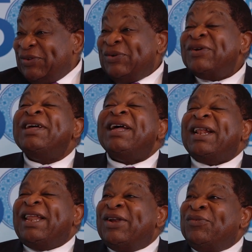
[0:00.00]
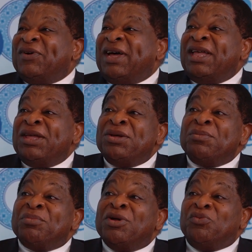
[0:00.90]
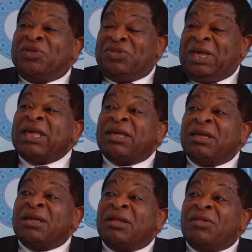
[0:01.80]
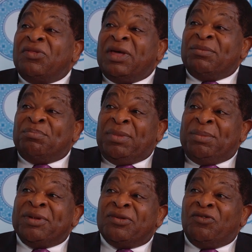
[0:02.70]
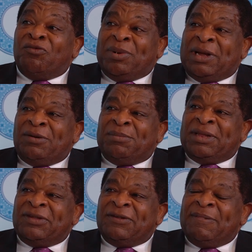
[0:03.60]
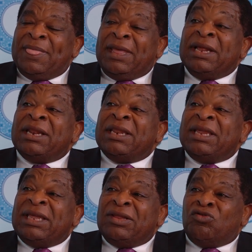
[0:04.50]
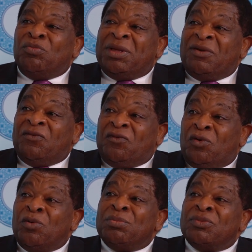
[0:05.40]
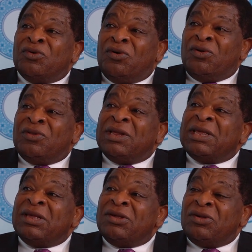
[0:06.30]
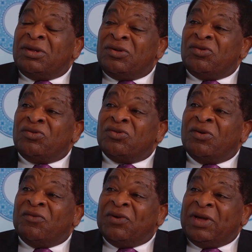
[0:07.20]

to clarify, but we think that members of parliament need to be informed on the issues of